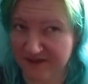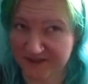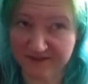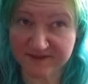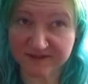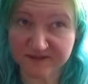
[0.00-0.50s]

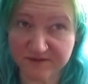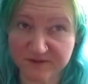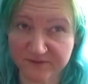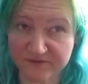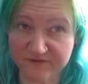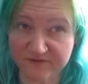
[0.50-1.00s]
is this
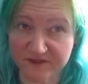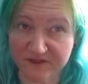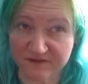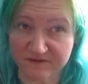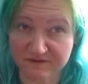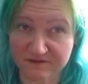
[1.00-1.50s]
suitable for
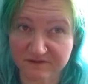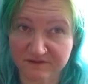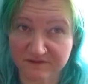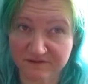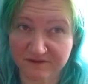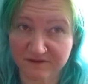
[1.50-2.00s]
vegans?
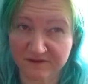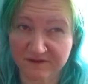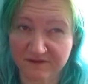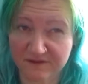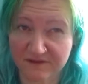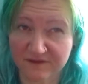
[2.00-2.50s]

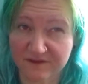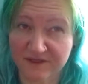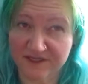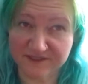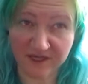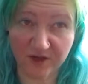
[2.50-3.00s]

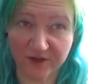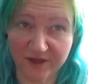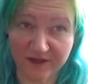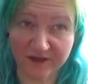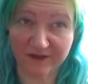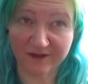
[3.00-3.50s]
Is that
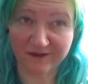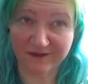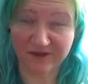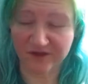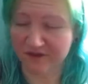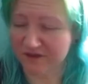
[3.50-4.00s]
okay?
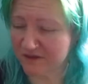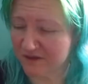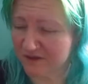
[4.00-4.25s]
You know,